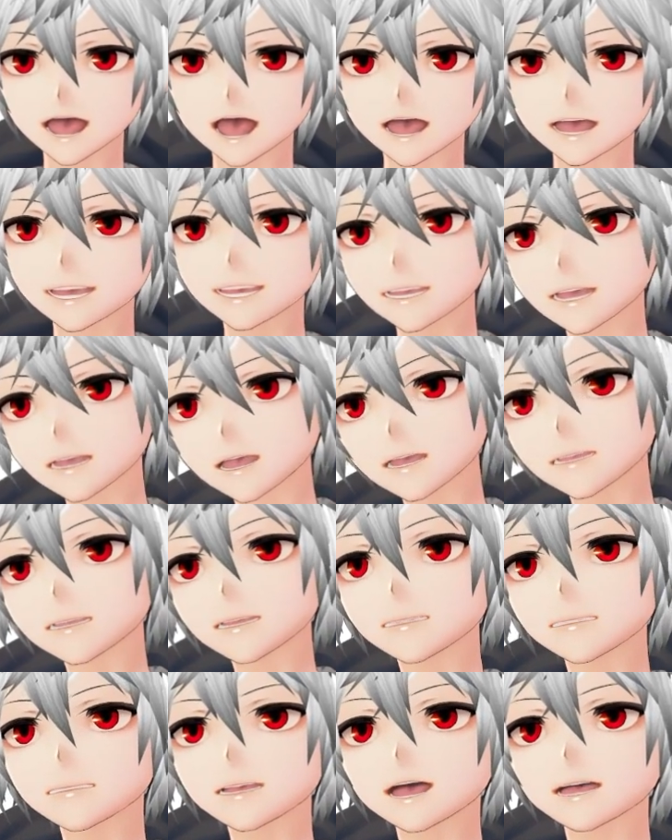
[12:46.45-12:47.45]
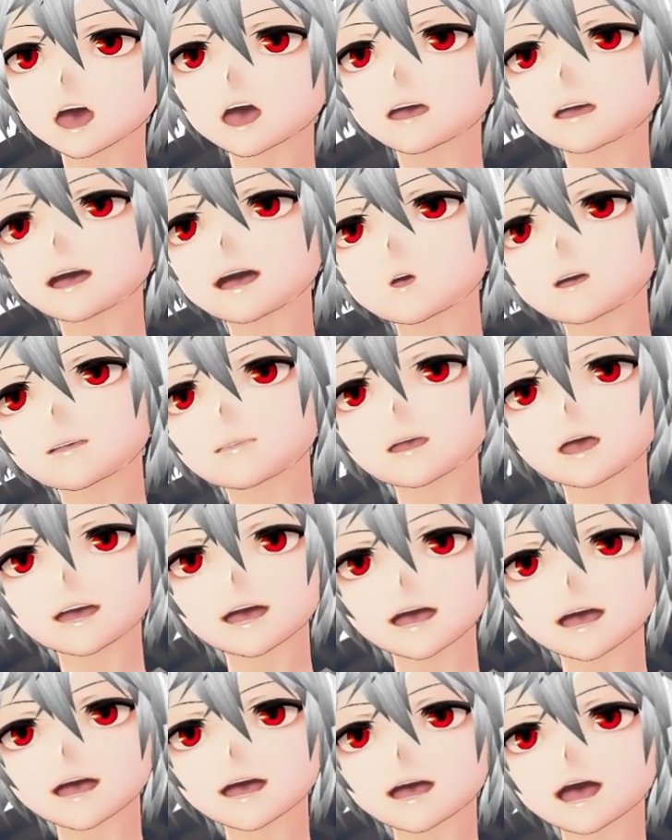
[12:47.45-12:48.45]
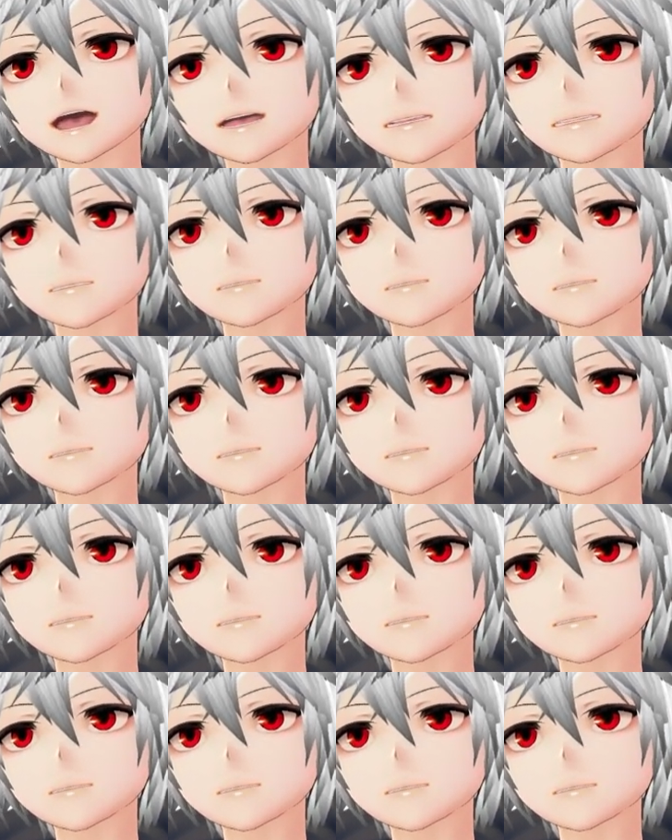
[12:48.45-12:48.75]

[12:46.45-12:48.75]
Okay, so this is another good thing because